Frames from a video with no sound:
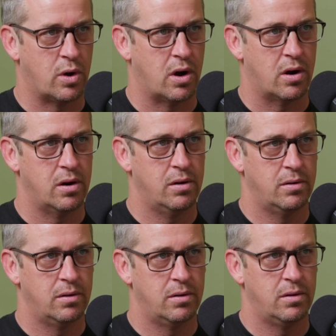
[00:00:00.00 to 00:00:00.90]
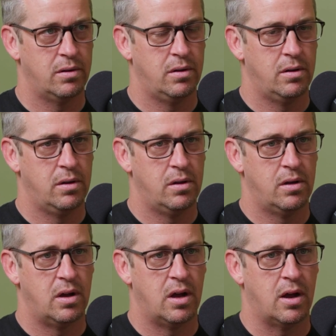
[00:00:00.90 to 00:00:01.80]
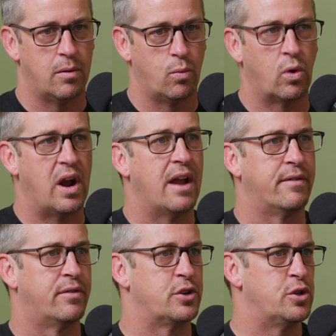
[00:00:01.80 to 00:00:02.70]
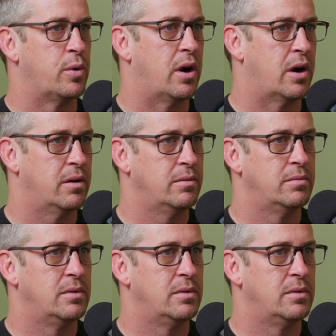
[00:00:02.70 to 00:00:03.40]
are wherever you are.